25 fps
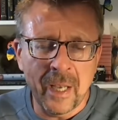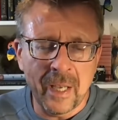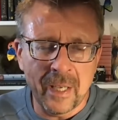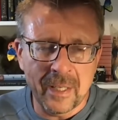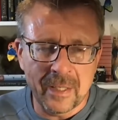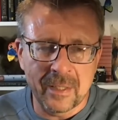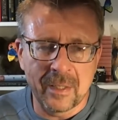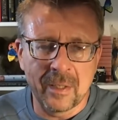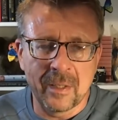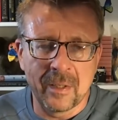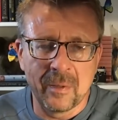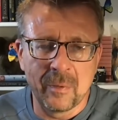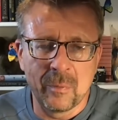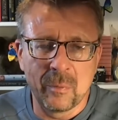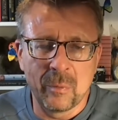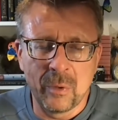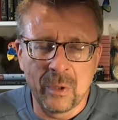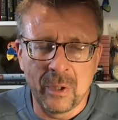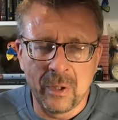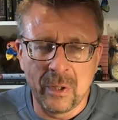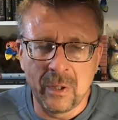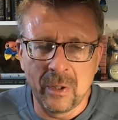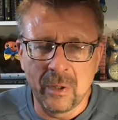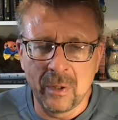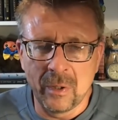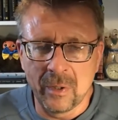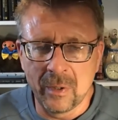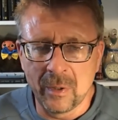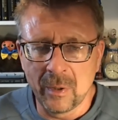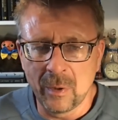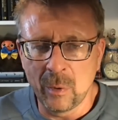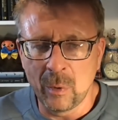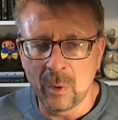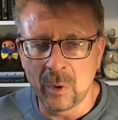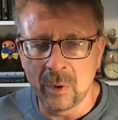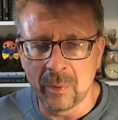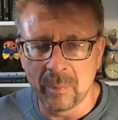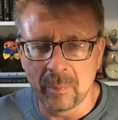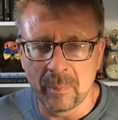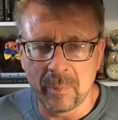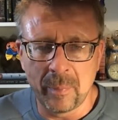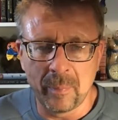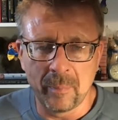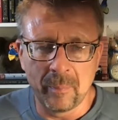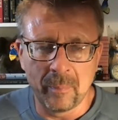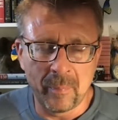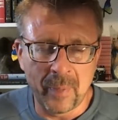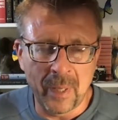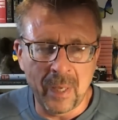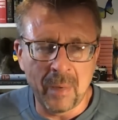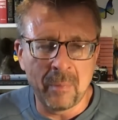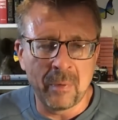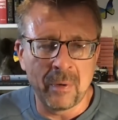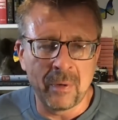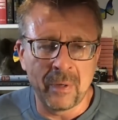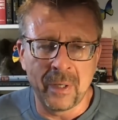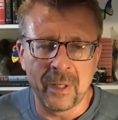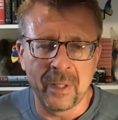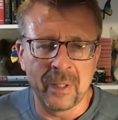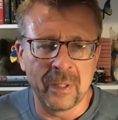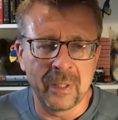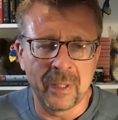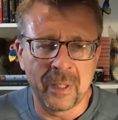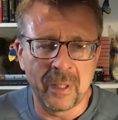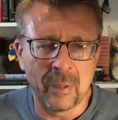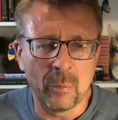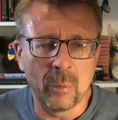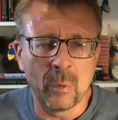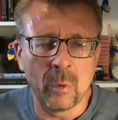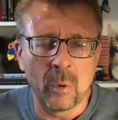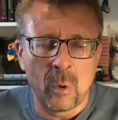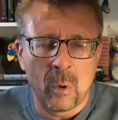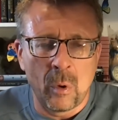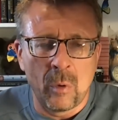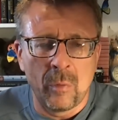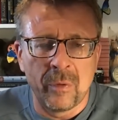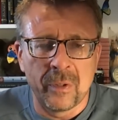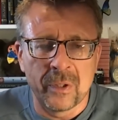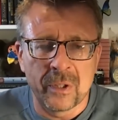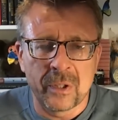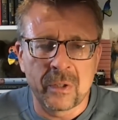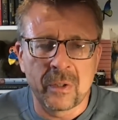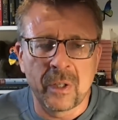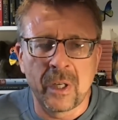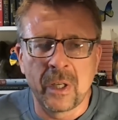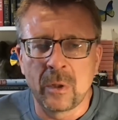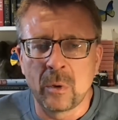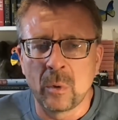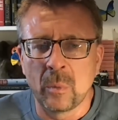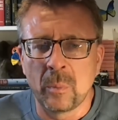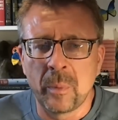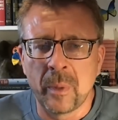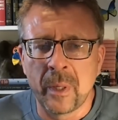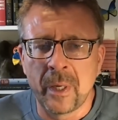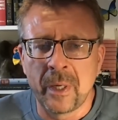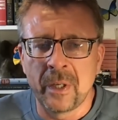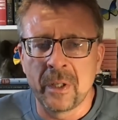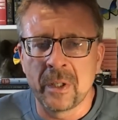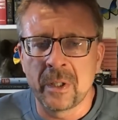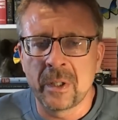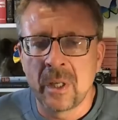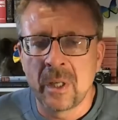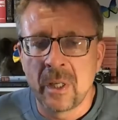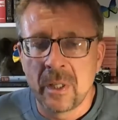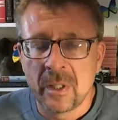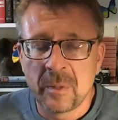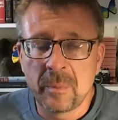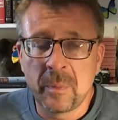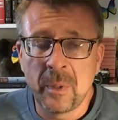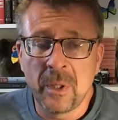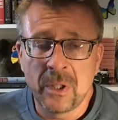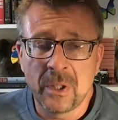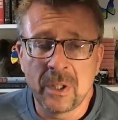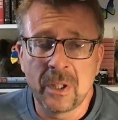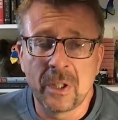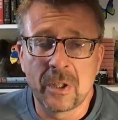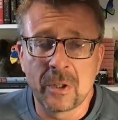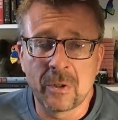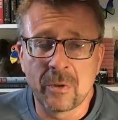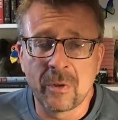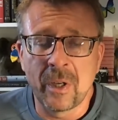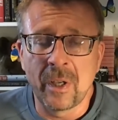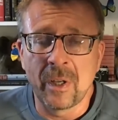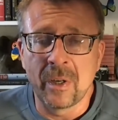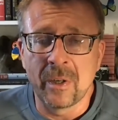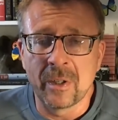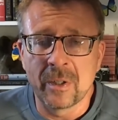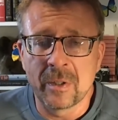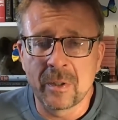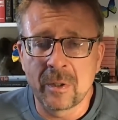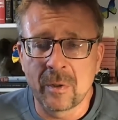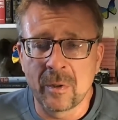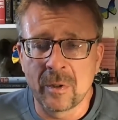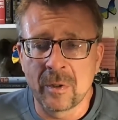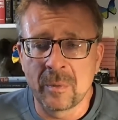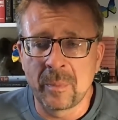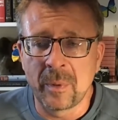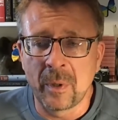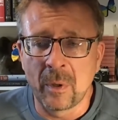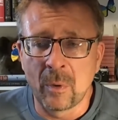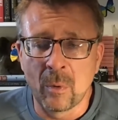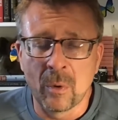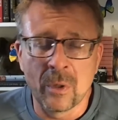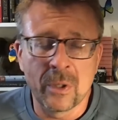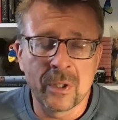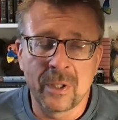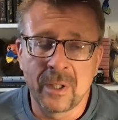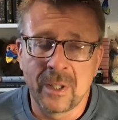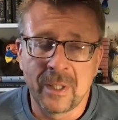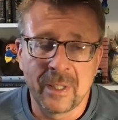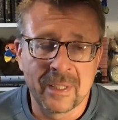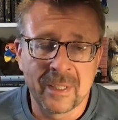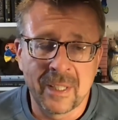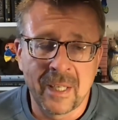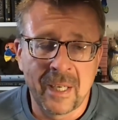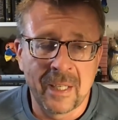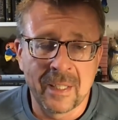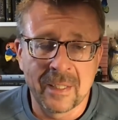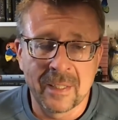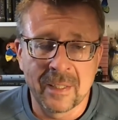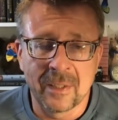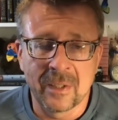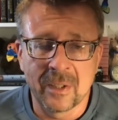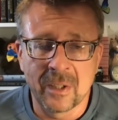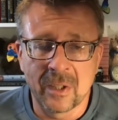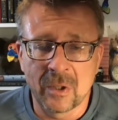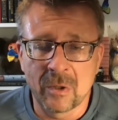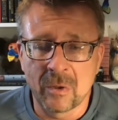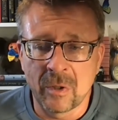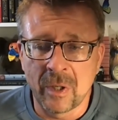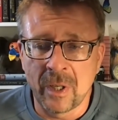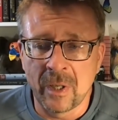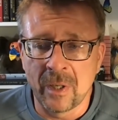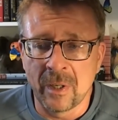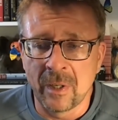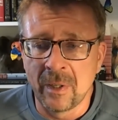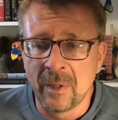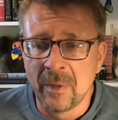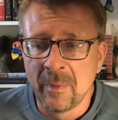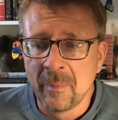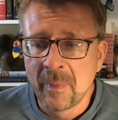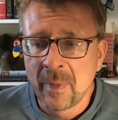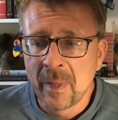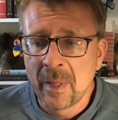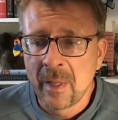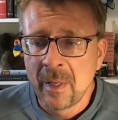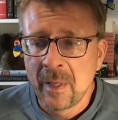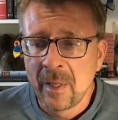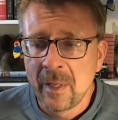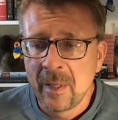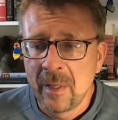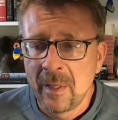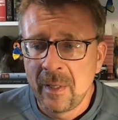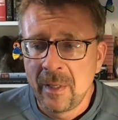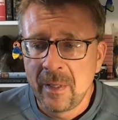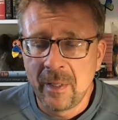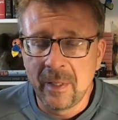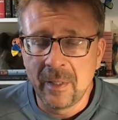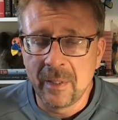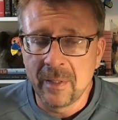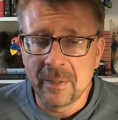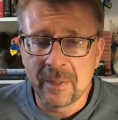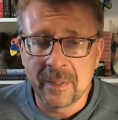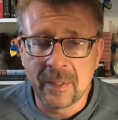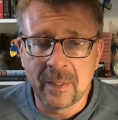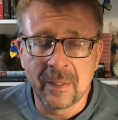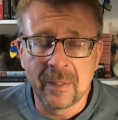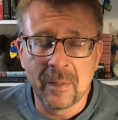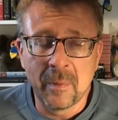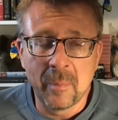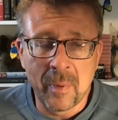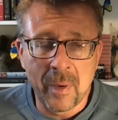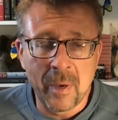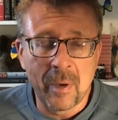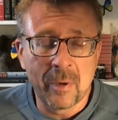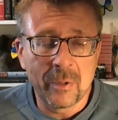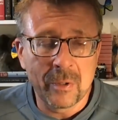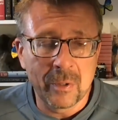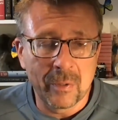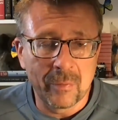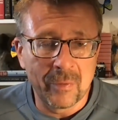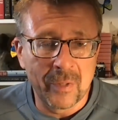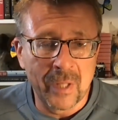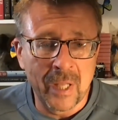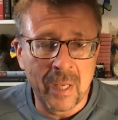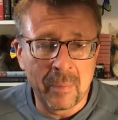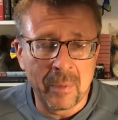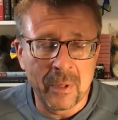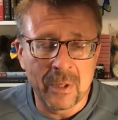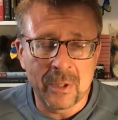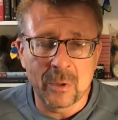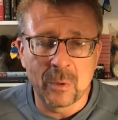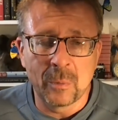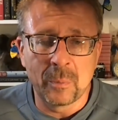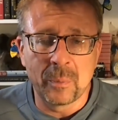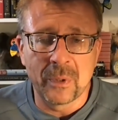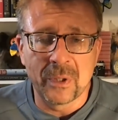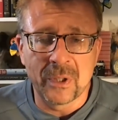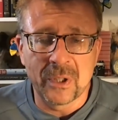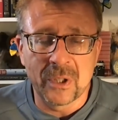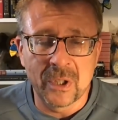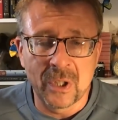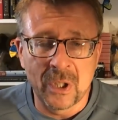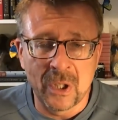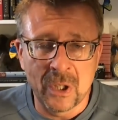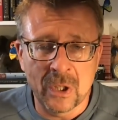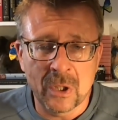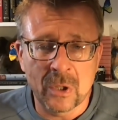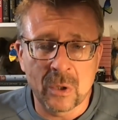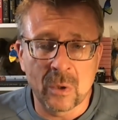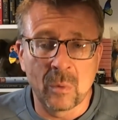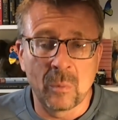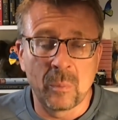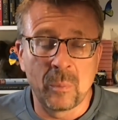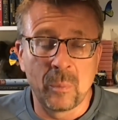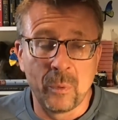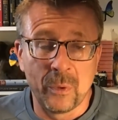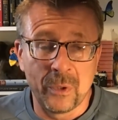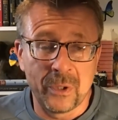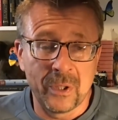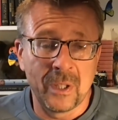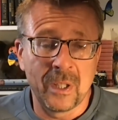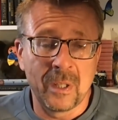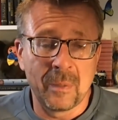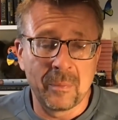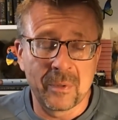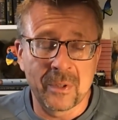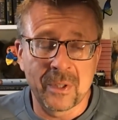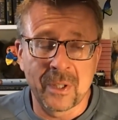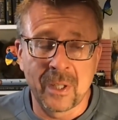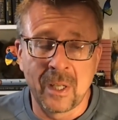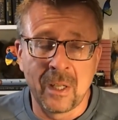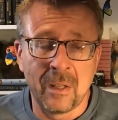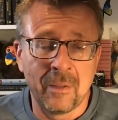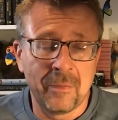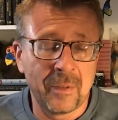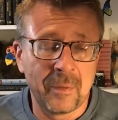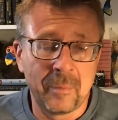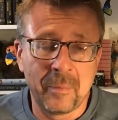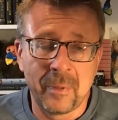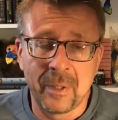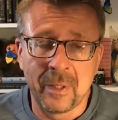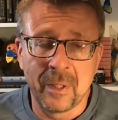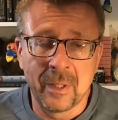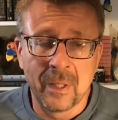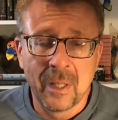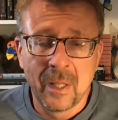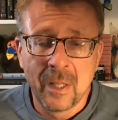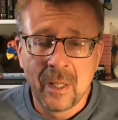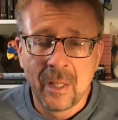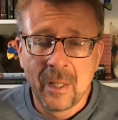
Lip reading: has a really long memory, and he will always try to punish, especially traitors, because Prigozhin, in his eyes, is a traitor. And I said the amount of damage to prestige to Putin himself. I mean,